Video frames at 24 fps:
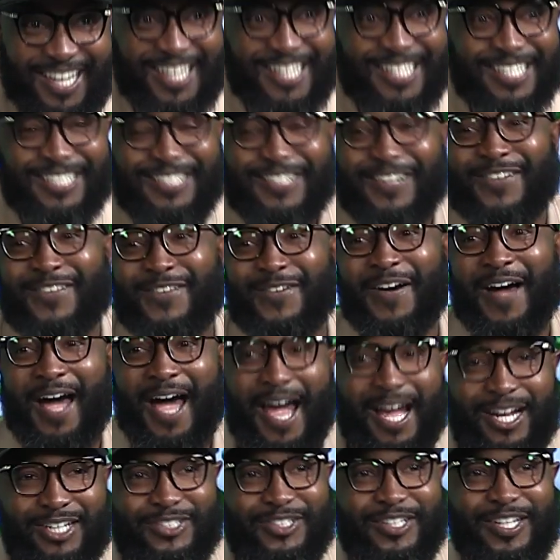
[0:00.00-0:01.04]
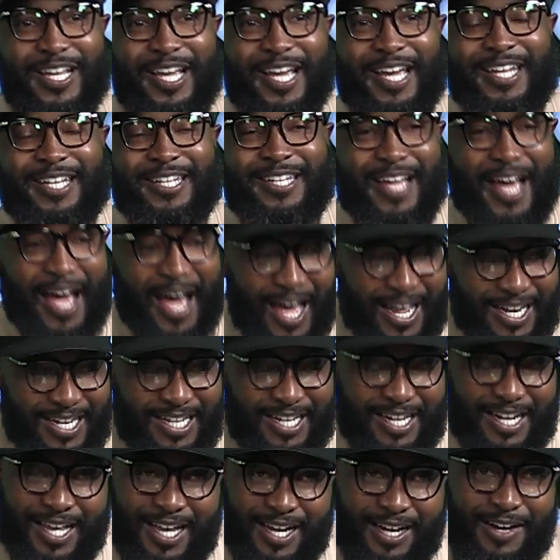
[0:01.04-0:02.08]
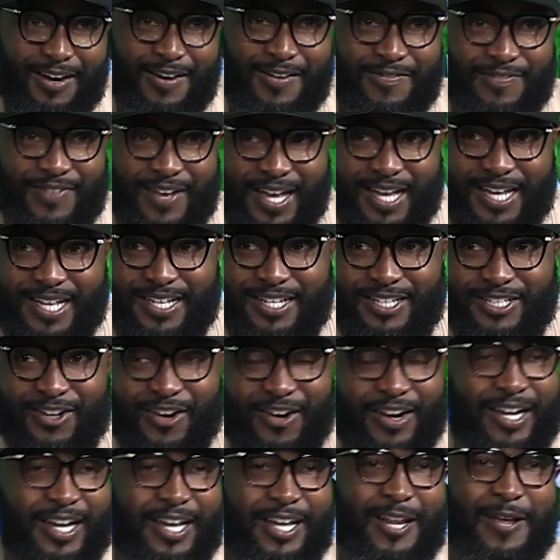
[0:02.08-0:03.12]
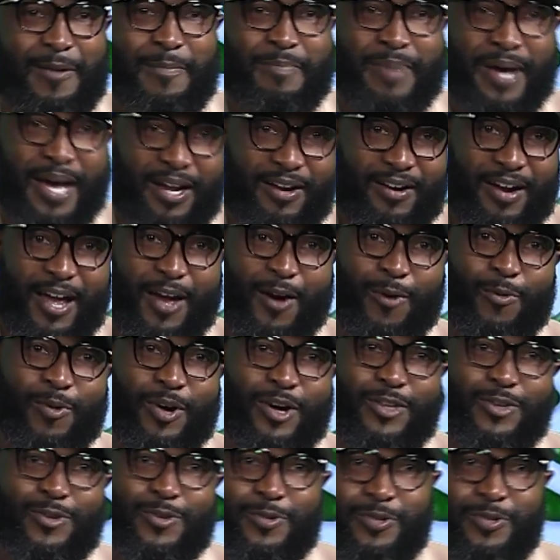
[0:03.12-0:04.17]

so you actually, in the idea to income phase, are getting better at what you